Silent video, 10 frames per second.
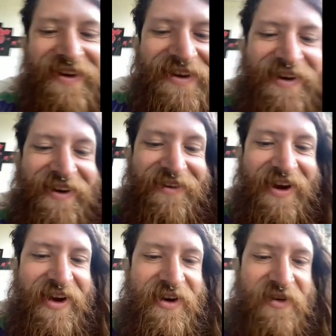All
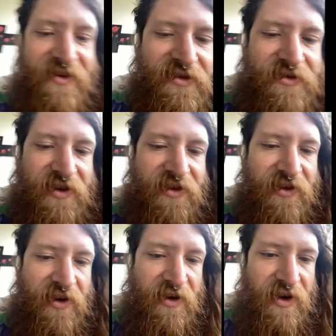right. Just a
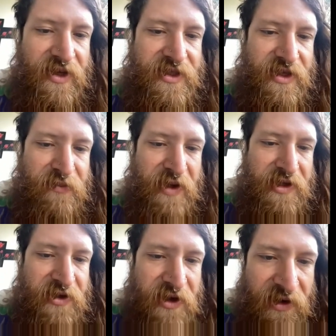little glitch in the
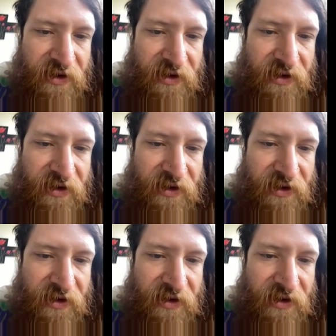matrix.